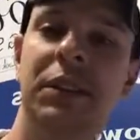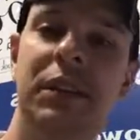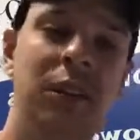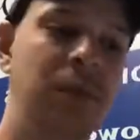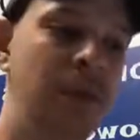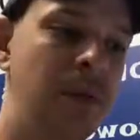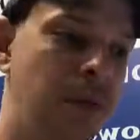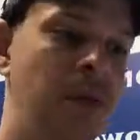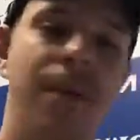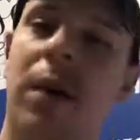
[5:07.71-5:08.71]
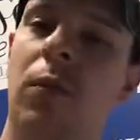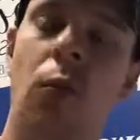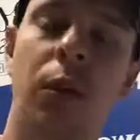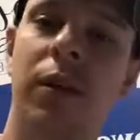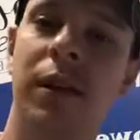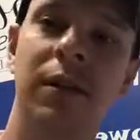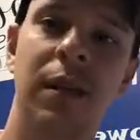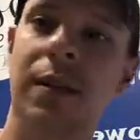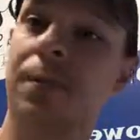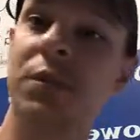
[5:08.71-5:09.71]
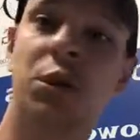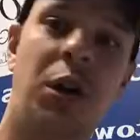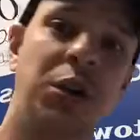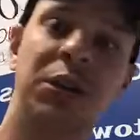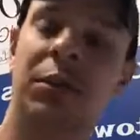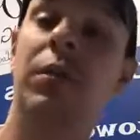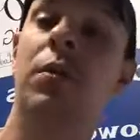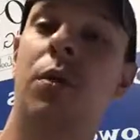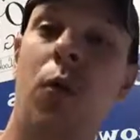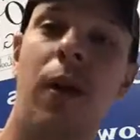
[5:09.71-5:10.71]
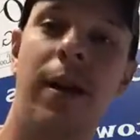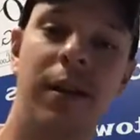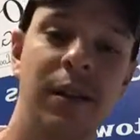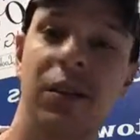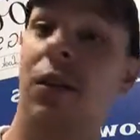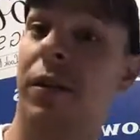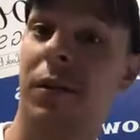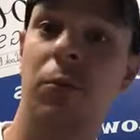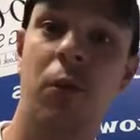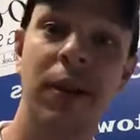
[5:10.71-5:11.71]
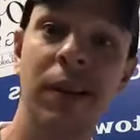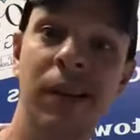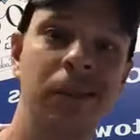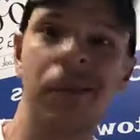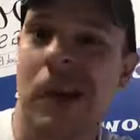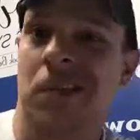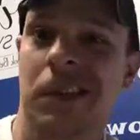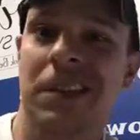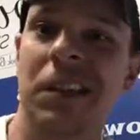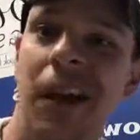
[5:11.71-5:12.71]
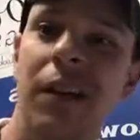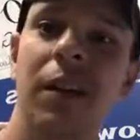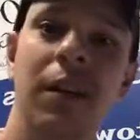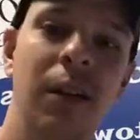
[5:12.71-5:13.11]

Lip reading: And for the amount of work and infrastructure and everything required to get to 101, no, it's not.